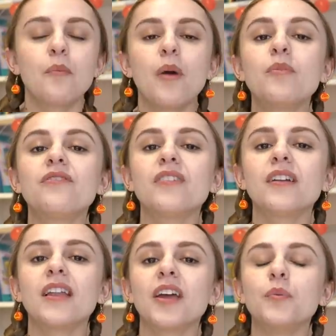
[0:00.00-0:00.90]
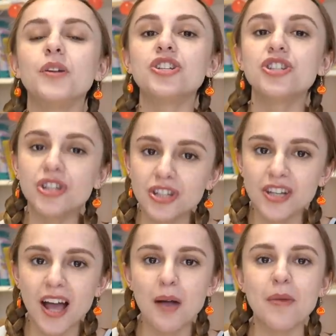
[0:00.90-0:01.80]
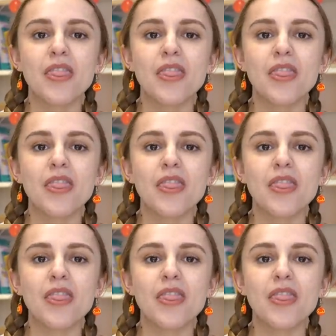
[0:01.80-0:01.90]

And when we feel like we should come,